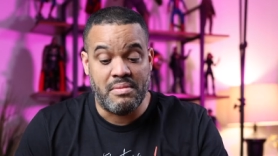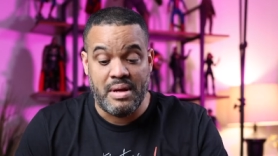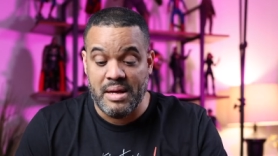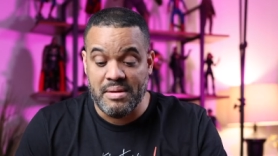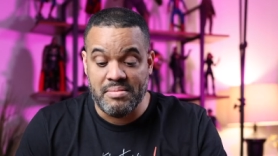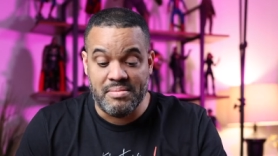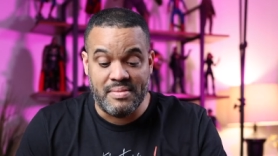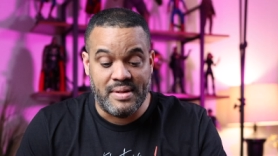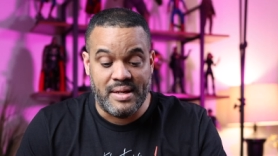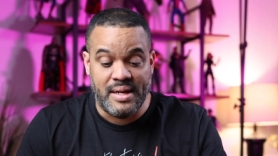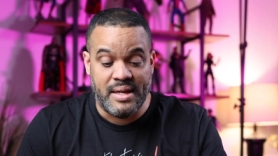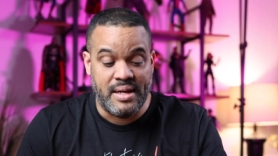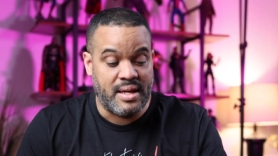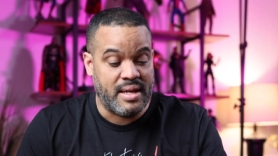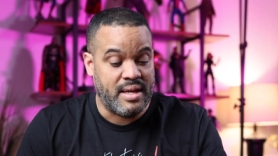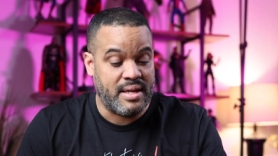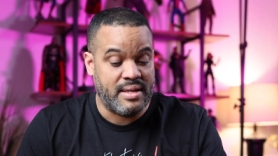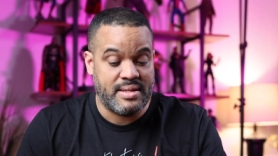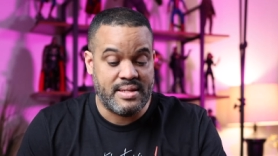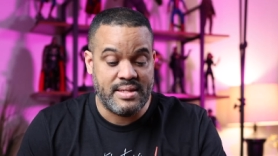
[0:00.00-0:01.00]
I,
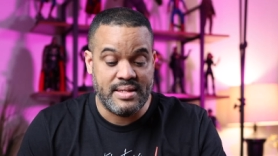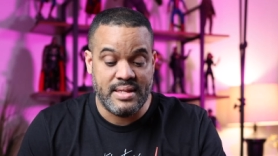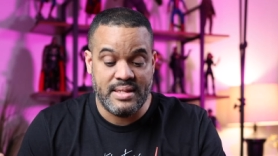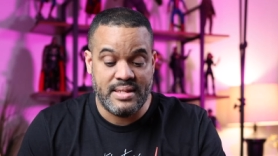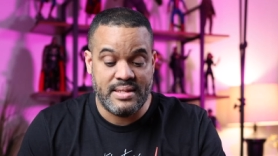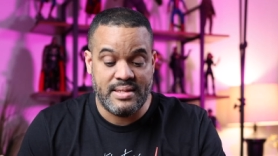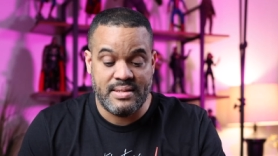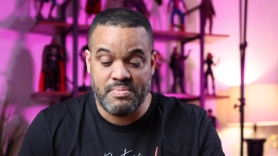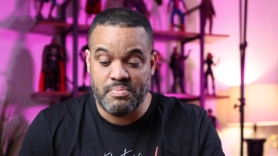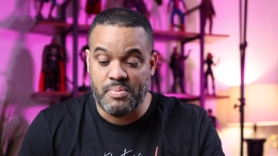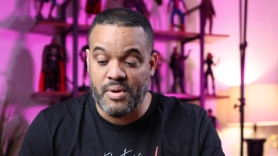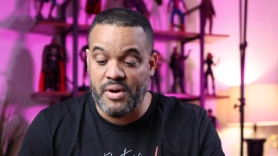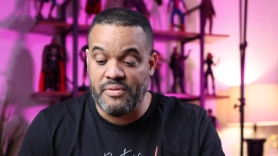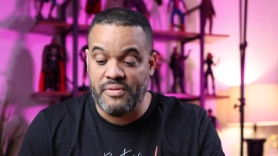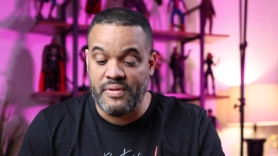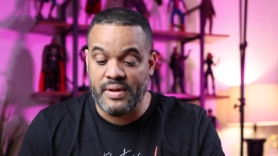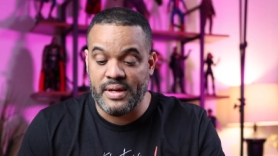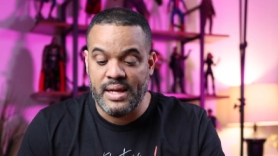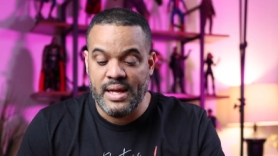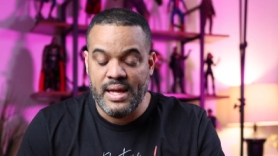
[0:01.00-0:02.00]
it's, it's
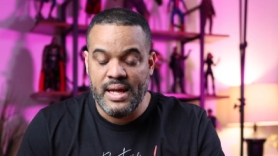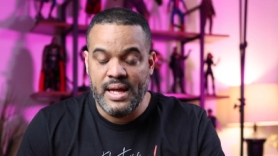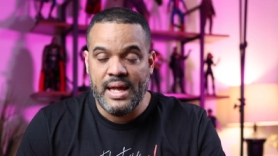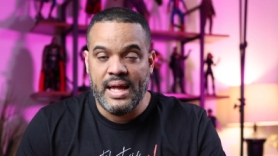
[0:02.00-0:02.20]
perfect.